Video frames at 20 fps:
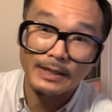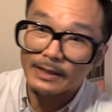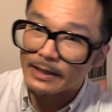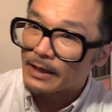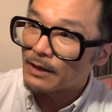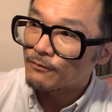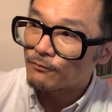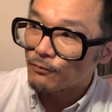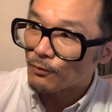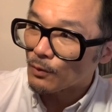
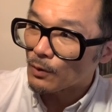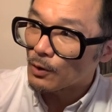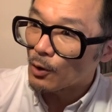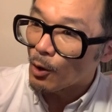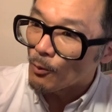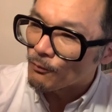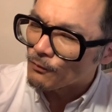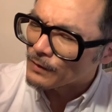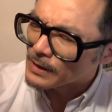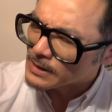again for
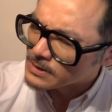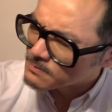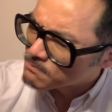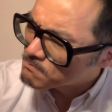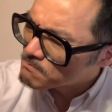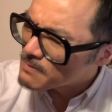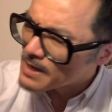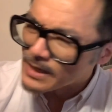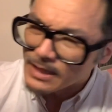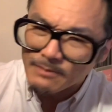hopefully as
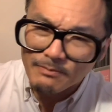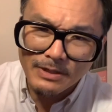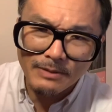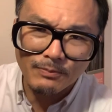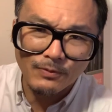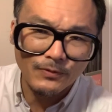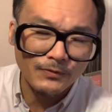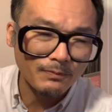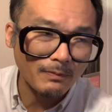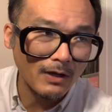many
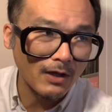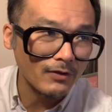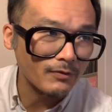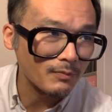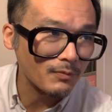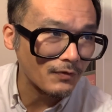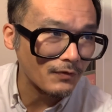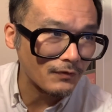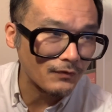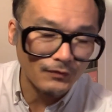people as
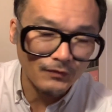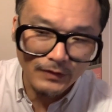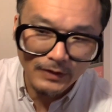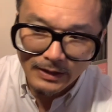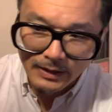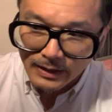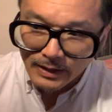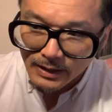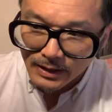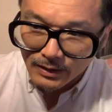possible to
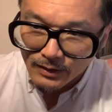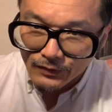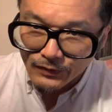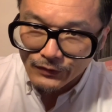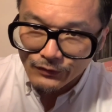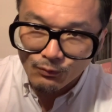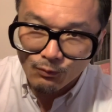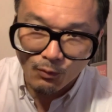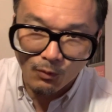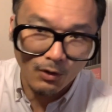see
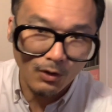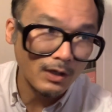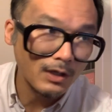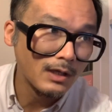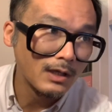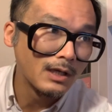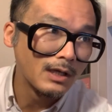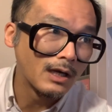this work.